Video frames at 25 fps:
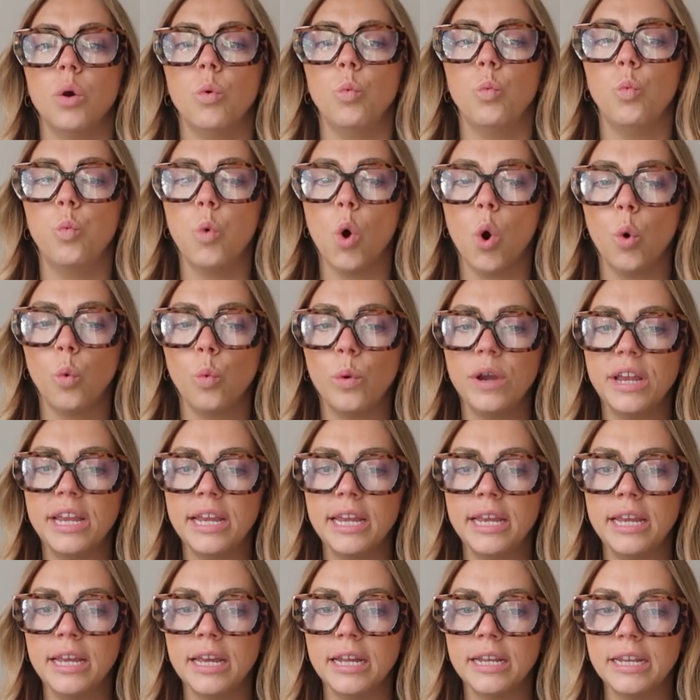what
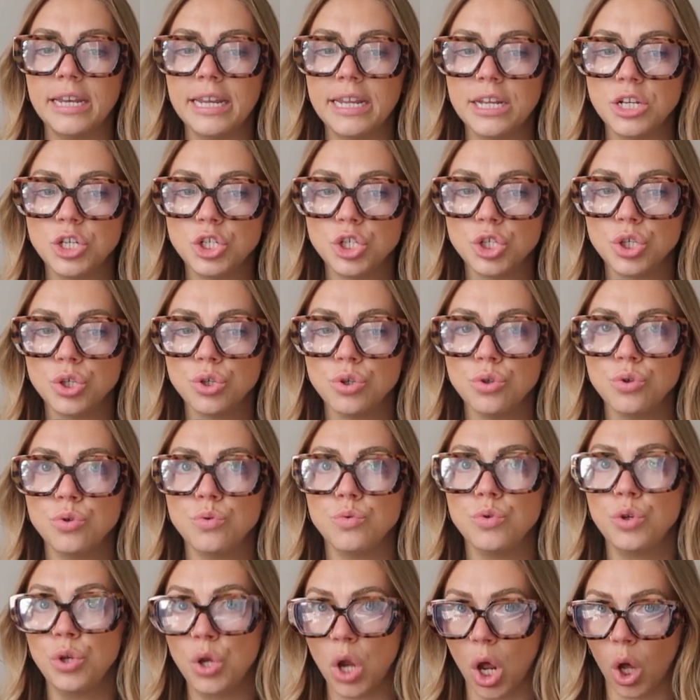we need
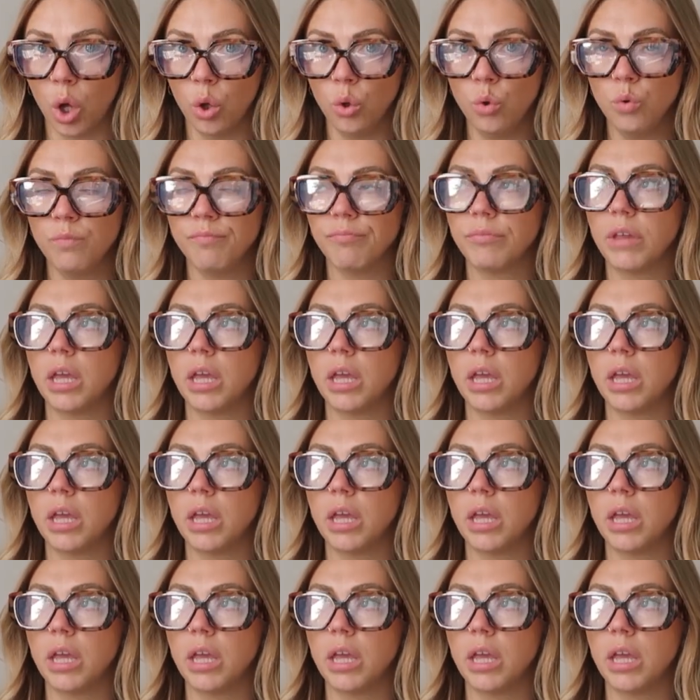to know